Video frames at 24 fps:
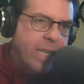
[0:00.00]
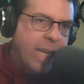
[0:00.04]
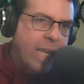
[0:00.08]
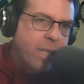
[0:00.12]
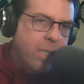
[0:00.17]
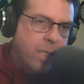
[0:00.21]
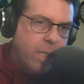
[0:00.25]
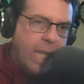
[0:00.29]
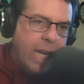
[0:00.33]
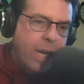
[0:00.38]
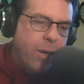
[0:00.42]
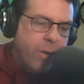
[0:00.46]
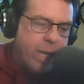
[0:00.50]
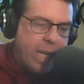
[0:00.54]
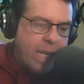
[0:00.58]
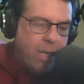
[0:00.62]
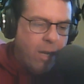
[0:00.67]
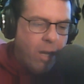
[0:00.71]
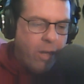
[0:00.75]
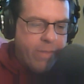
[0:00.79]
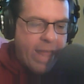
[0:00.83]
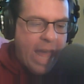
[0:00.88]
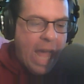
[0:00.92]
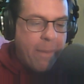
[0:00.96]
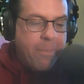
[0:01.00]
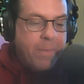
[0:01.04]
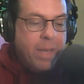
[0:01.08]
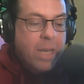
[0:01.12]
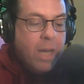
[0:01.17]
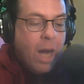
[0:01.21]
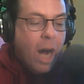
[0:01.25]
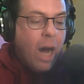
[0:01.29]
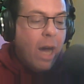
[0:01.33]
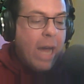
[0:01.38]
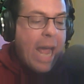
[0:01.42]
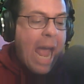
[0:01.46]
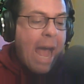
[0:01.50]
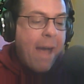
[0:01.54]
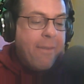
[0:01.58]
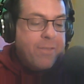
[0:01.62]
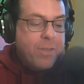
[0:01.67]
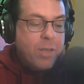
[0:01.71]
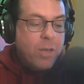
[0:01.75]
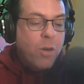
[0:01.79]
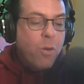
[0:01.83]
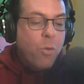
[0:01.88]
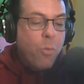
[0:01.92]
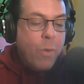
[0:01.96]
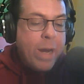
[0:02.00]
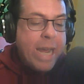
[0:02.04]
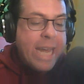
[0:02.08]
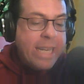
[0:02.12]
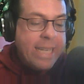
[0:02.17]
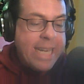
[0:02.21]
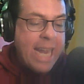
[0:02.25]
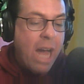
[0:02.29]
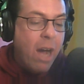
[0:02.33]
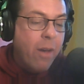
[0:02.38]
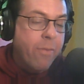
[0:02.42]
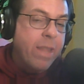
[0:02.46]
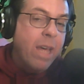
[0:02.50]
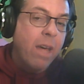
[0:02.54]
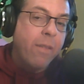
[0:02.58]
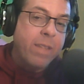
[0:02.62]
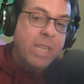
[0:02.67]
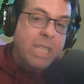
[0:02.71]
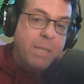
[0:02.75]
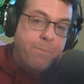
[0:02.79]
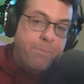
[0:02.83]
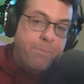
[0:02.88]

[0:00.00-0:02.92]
in clarity and all that. After a week now, this